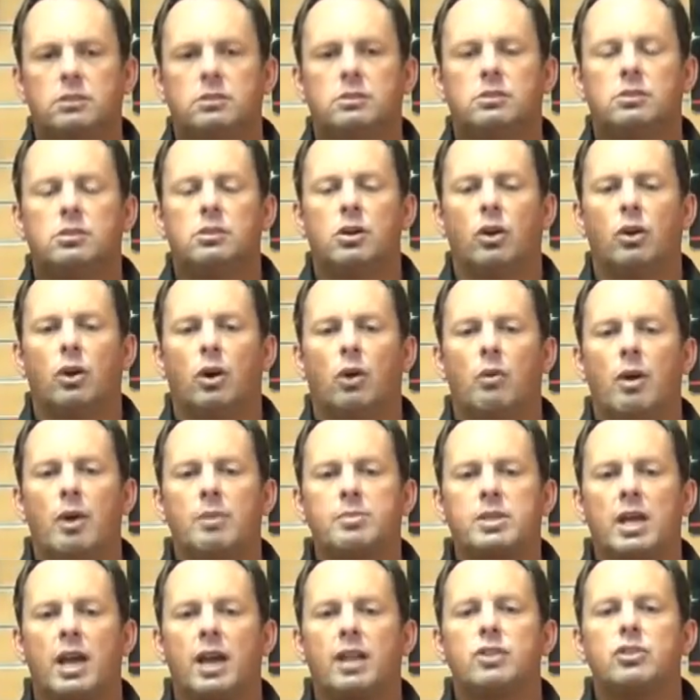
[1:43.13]
go to our
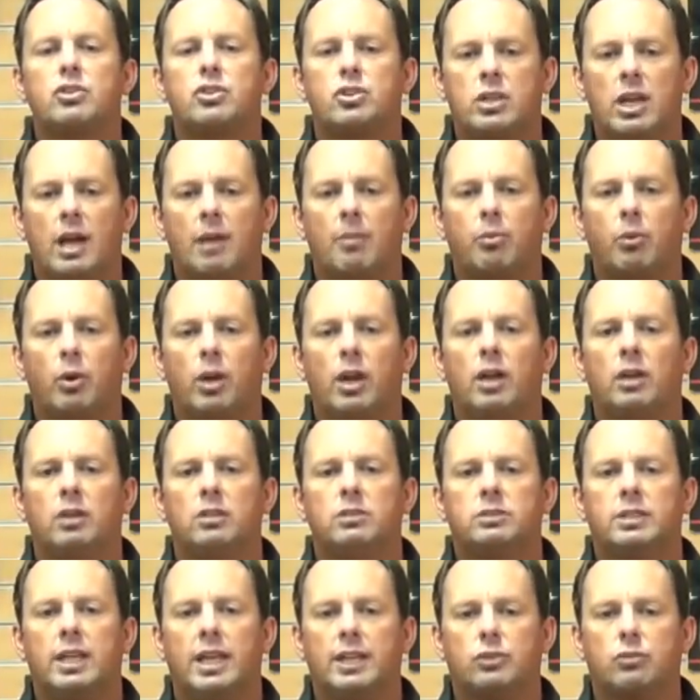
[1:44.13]
website,
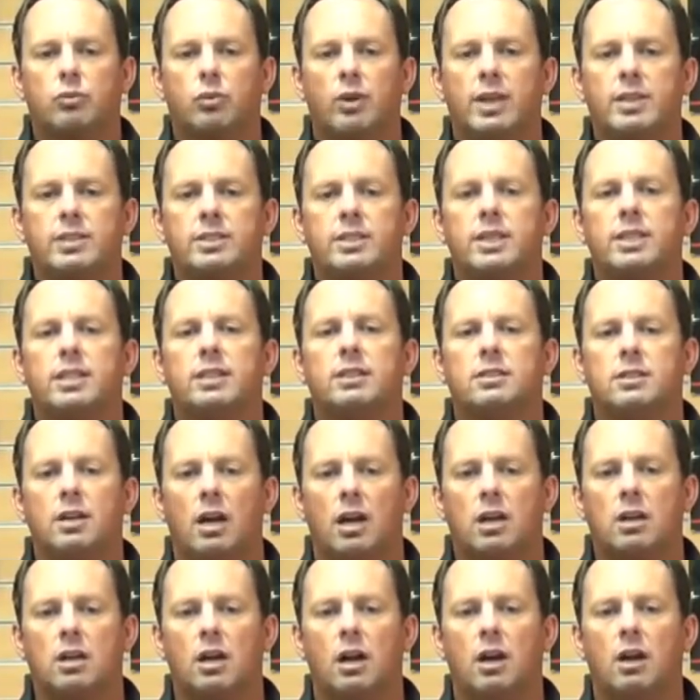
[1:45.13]

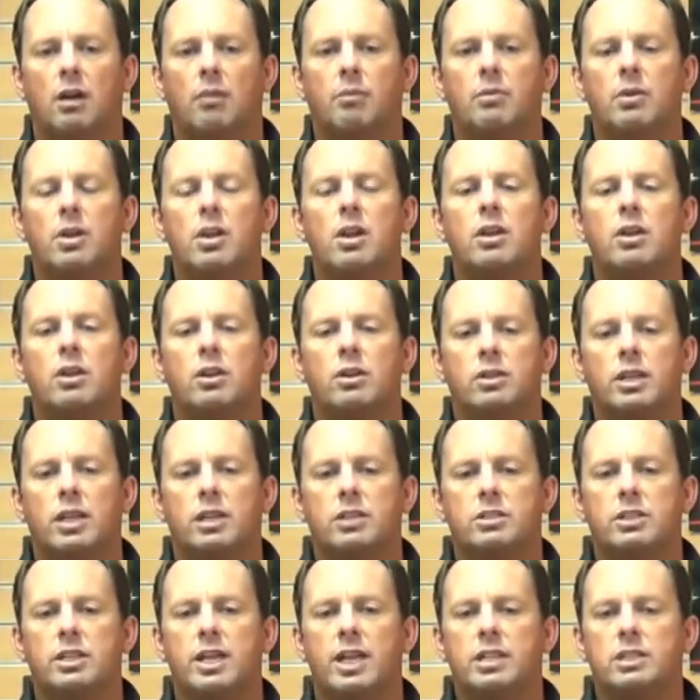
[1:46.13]
chaparral-racing.com, your
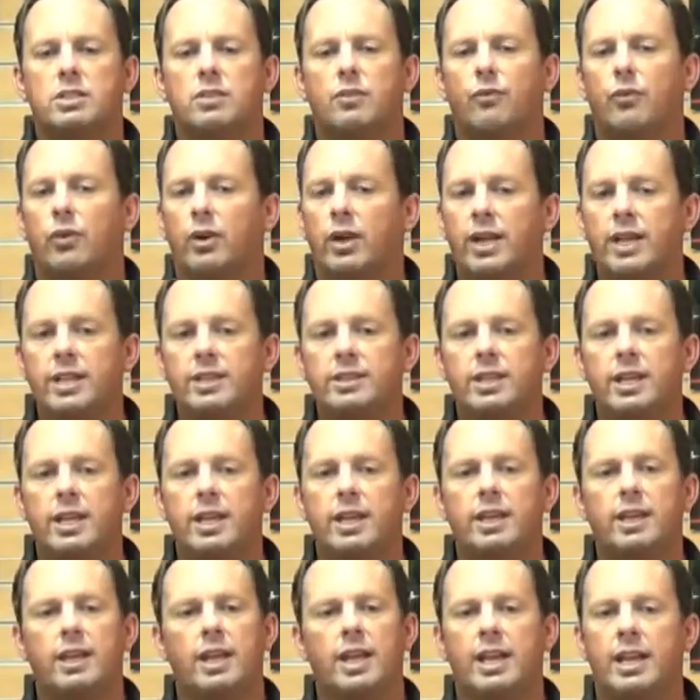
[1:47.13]
destination for
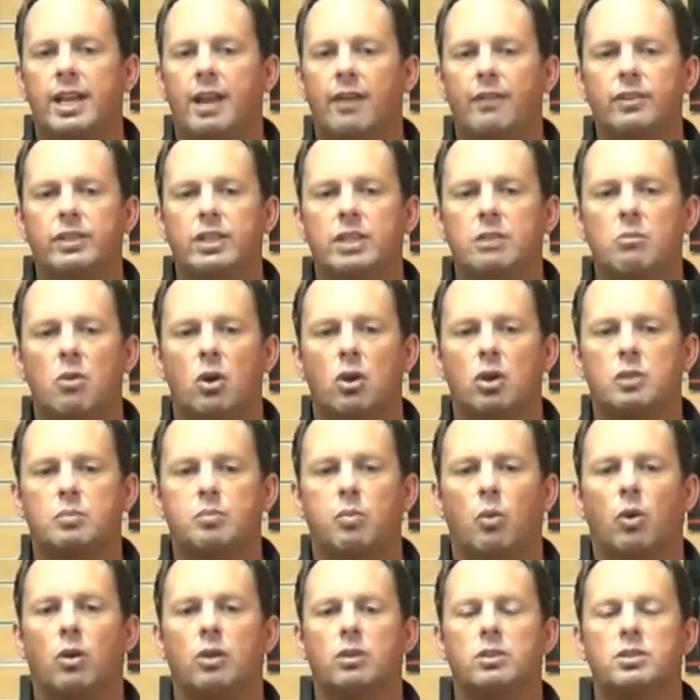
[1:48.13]
anything and everything
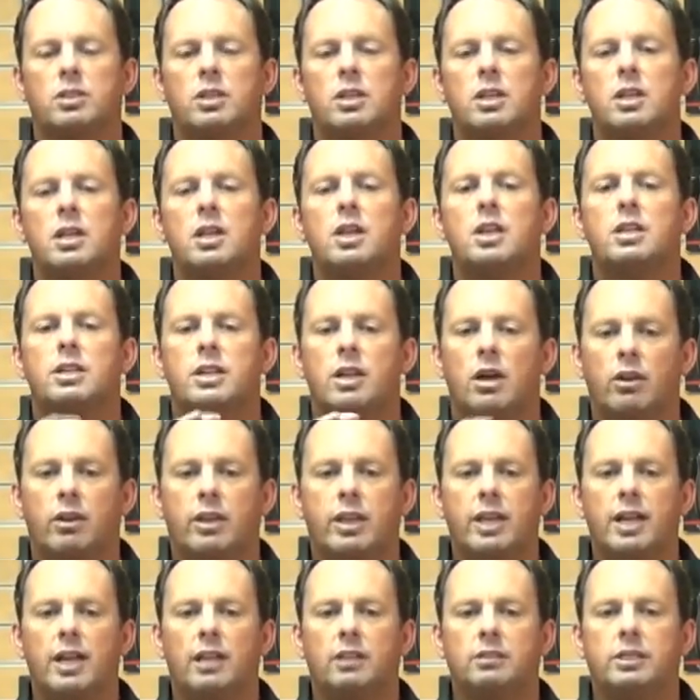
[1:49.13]
motorsports. Now get
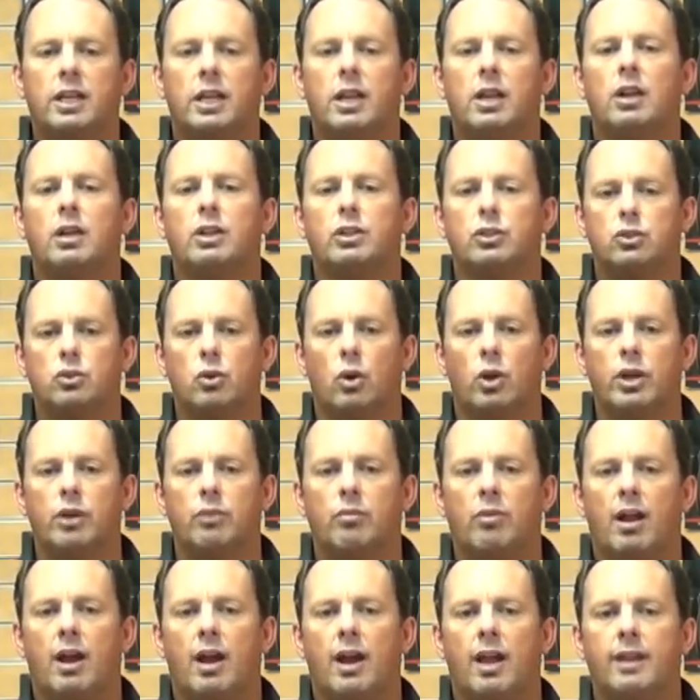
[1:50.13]
out there and enjoy your
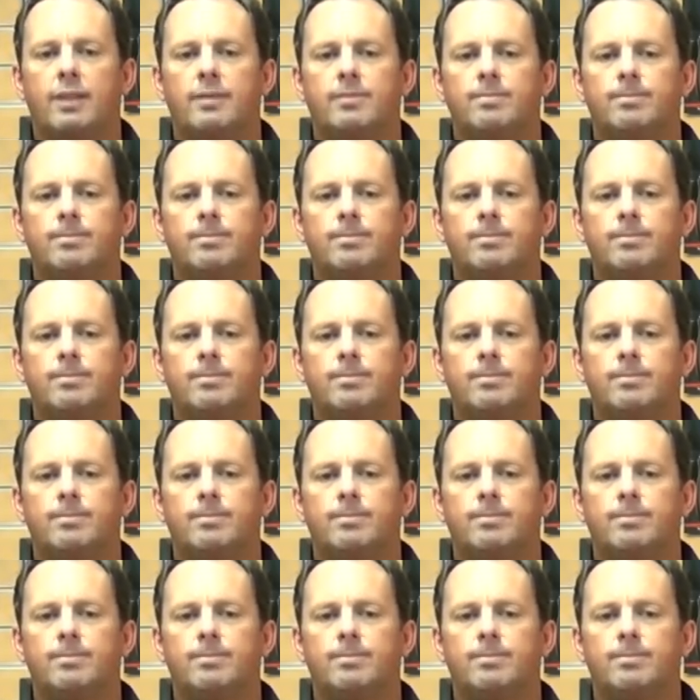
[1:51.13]
ride.